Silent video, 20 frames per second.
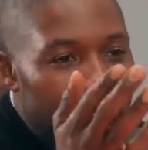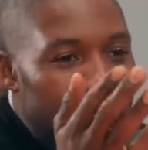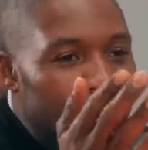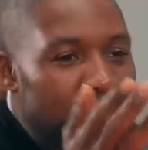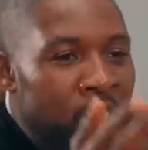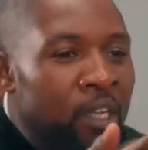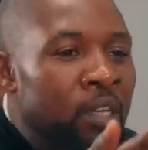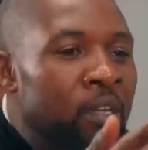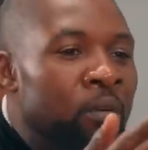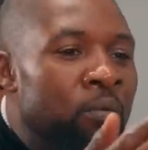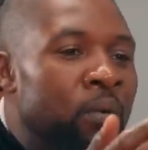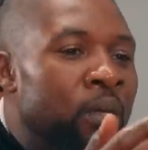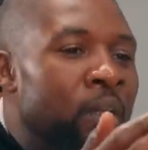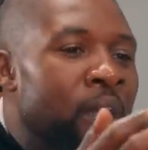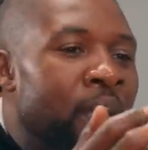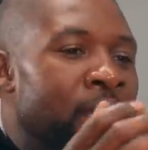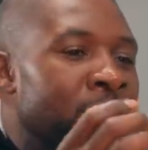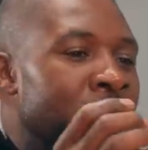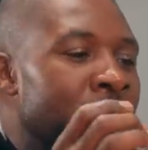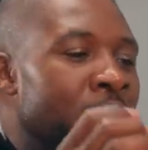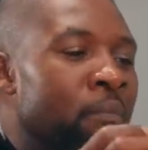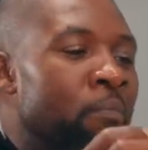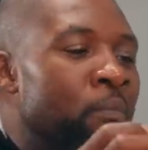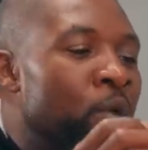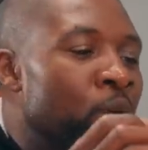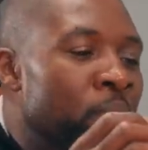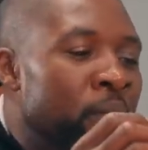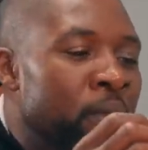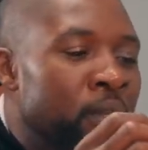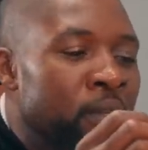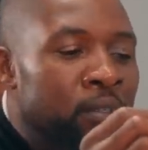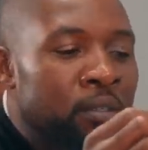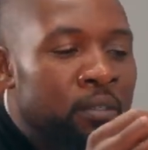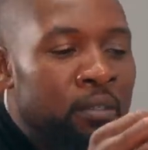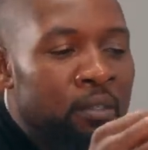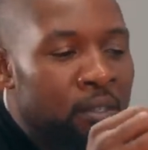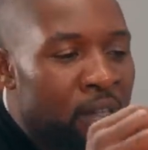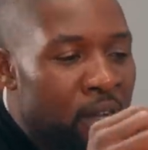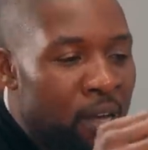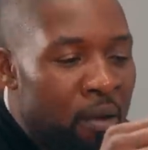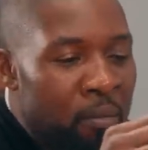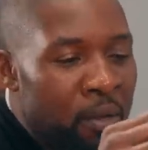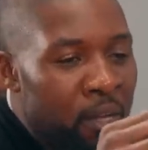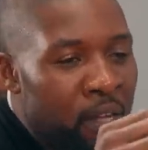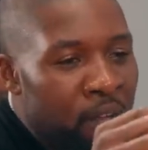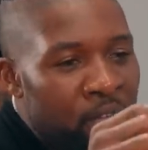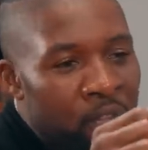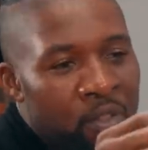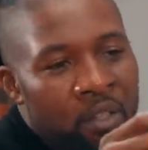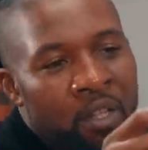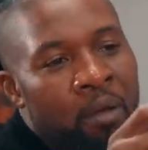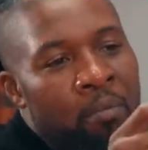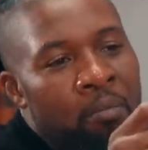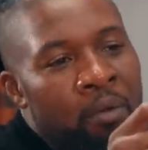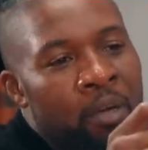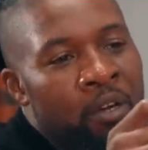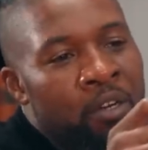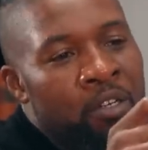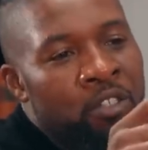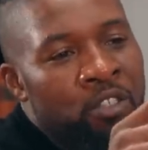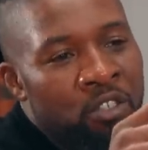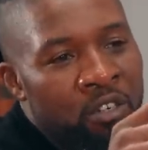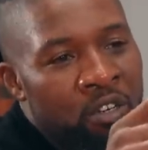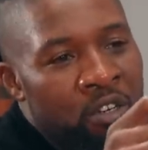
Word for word: you're dealing with at that moment, mm. Mm-hmm. I'm gonna give you that bitters.